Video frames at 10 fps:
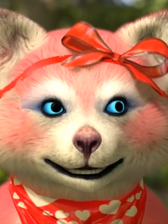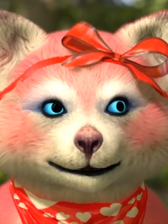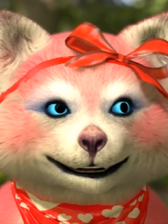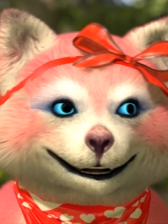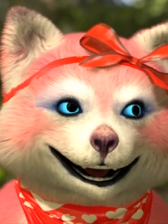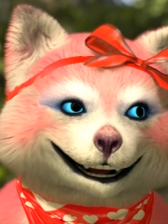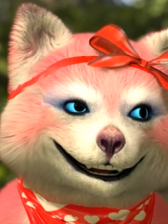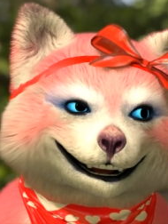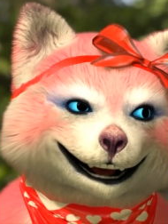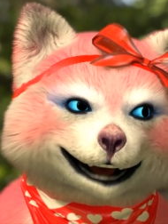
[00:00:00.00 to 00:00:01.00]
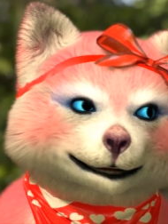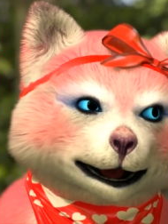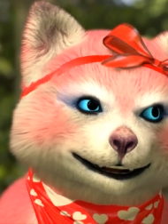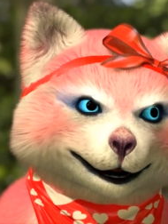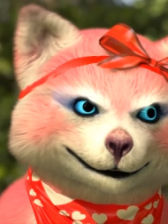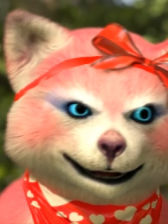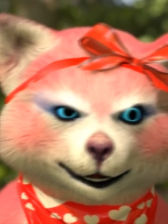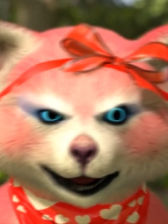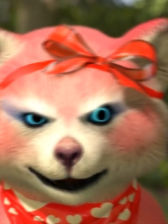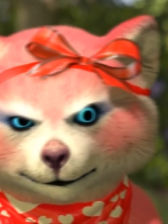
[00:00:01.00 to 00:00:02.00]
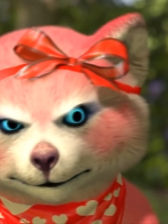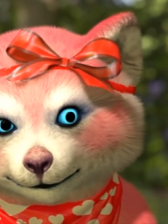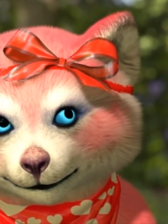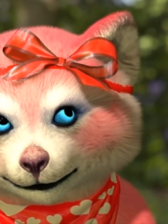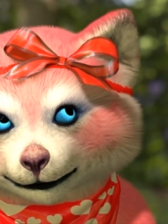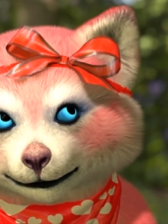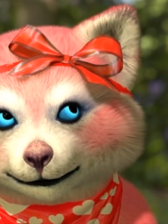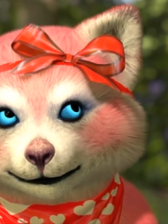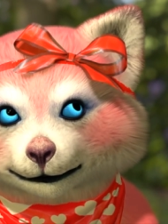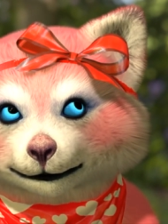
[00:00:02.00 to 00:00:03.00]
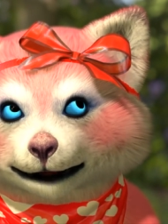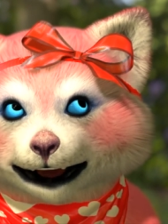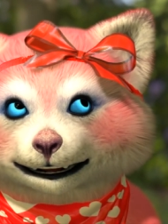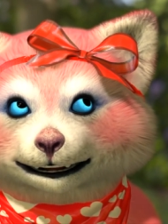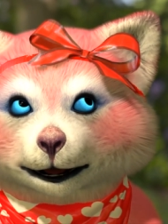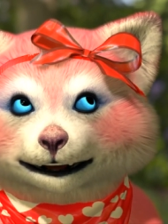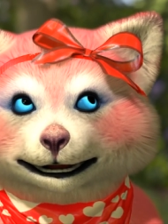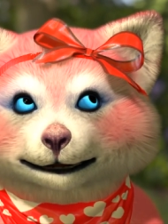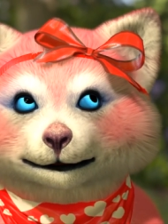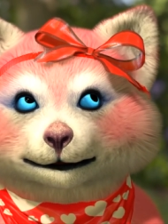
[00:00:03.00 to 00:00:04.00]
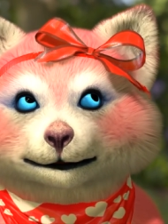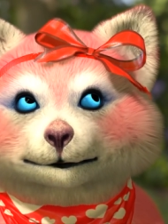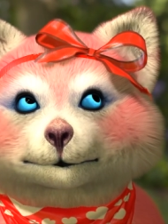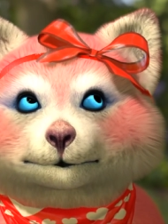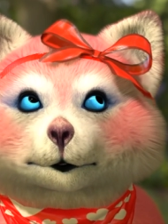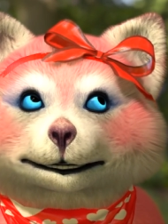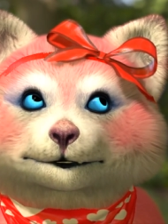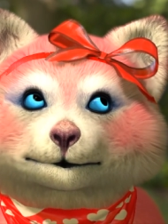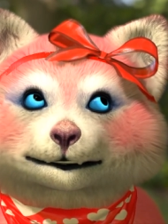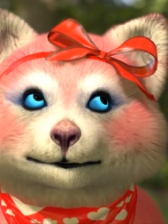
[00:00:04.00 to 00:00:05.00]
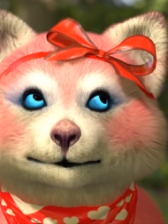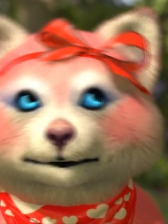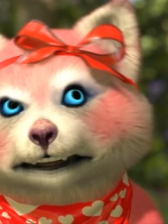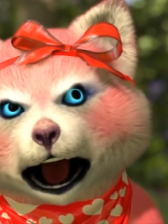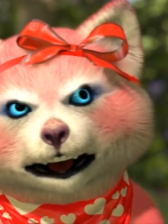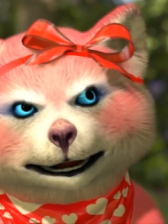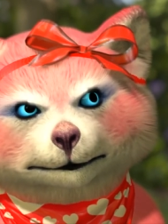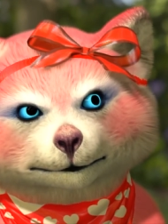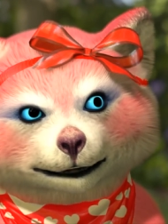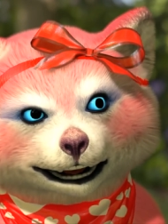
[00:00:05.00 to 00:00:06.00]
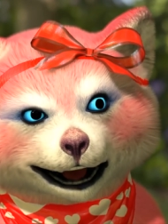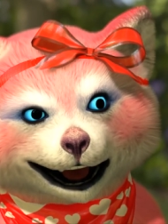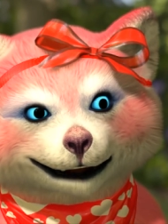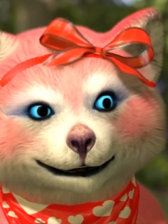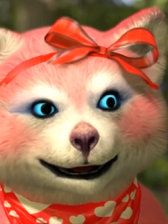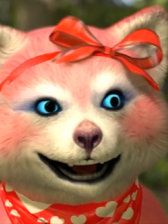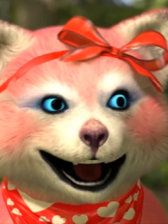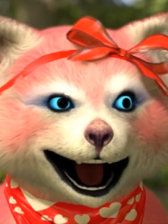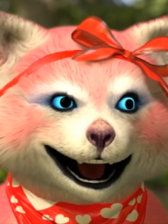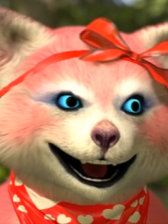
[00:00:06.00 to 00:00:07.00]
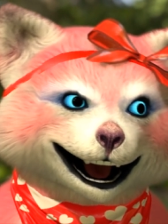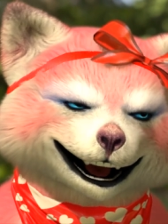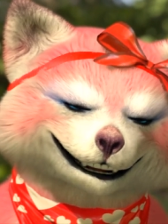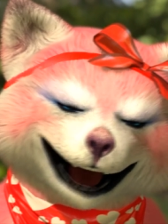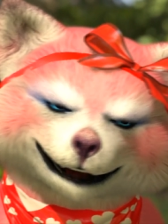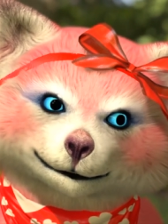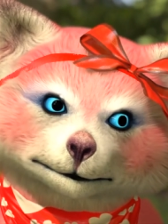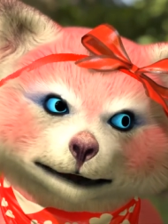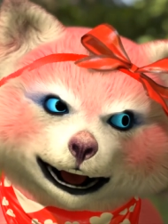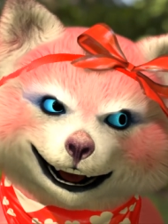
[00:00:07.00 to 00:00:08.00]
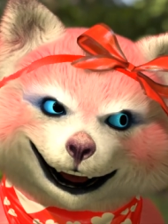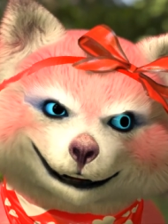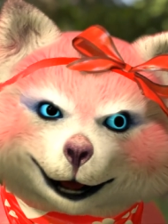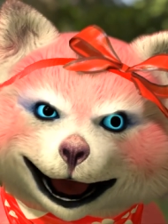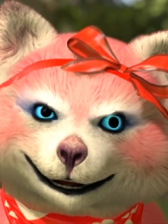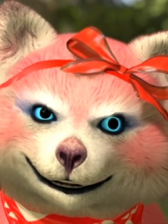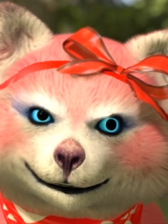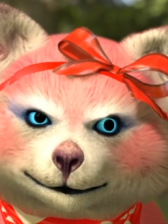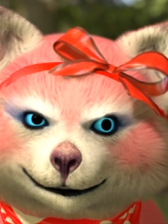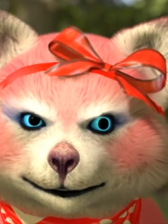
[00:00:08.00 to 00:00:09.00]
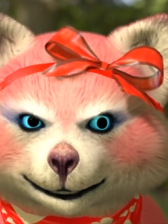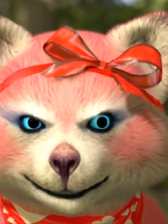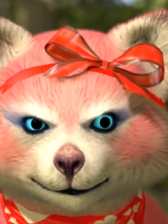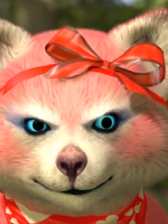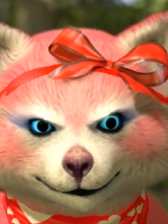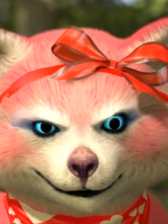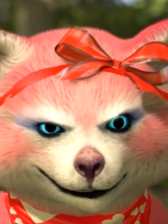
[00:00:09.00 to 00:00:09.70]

hotel. Behind the hotel are swimming pools and grilling stations and ball courts and a relaxing saltwater hot spring pool.